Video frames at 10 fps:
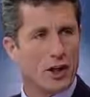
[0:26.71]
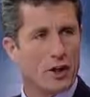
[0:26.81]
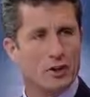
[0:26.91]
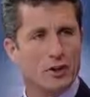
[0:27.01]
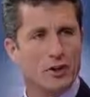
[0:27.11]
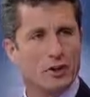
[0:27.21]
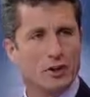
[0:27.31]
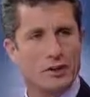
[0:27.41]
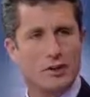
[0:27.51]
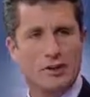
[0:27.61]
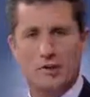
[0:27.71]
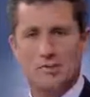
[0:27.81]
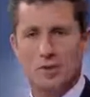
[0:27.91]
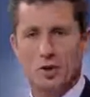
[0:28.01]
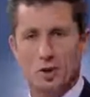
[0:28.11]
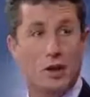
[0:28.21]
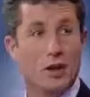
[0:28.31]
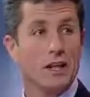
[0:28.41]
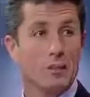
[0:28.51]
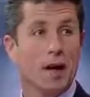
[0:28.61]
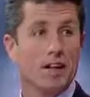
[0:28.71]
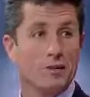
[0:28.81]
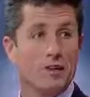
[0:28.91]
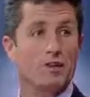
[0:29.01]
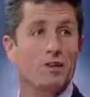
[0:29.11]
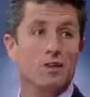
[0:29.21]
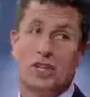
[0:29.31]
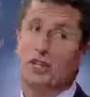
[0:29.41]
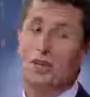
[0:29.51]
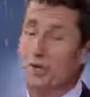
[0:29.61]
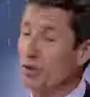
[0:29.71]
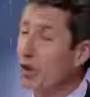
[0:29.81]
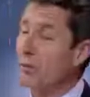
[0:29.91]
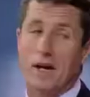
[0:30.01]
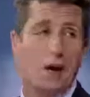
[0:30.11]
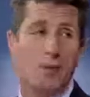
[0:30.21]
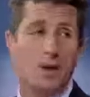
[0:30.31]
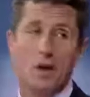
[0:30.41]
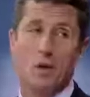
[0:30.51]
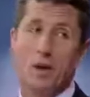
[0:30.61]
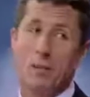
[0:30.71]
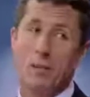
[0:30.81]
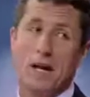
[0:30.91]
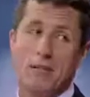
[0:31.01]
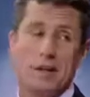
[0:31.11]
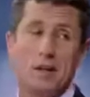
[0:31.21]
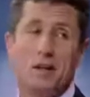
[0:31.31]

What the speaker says: childish. I'm sure the League Management Association will not be happy with the behaviour.